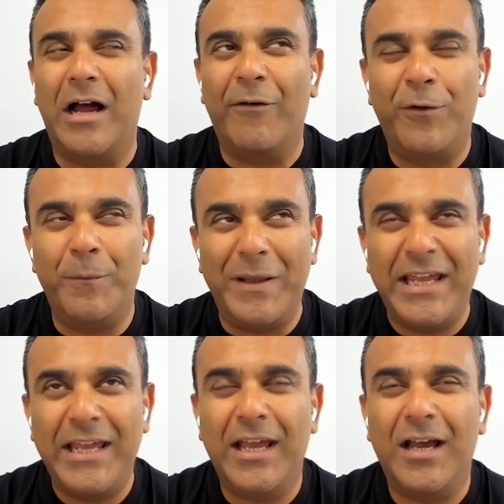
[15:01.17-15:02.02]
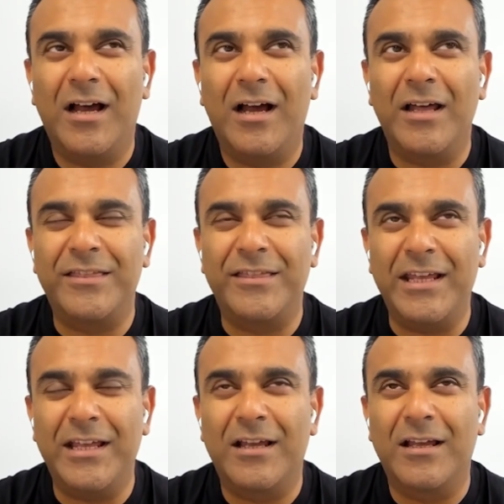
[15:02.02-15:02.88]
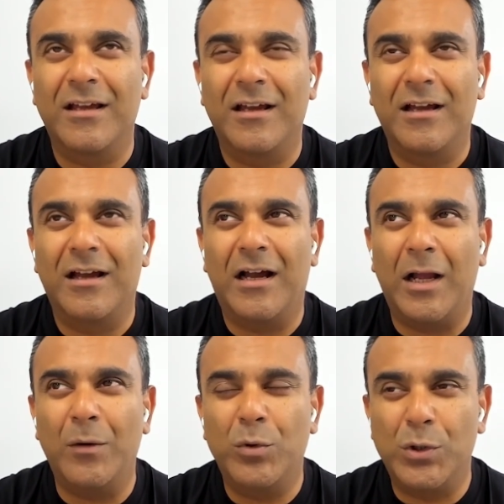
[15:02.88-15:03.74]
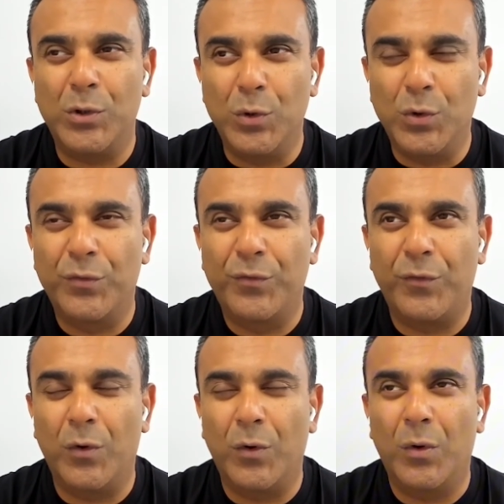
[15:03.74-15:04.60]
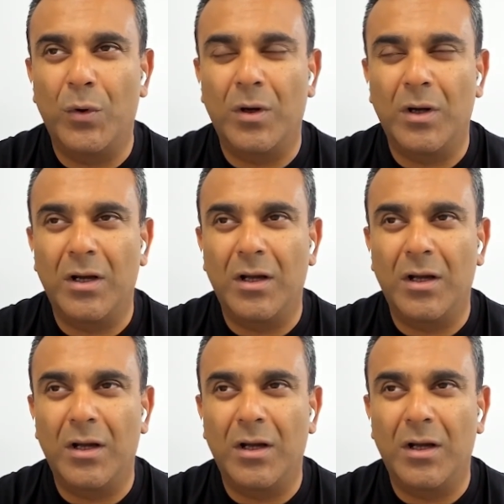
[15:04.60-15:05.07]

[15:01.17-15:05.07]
For me, I think I would look for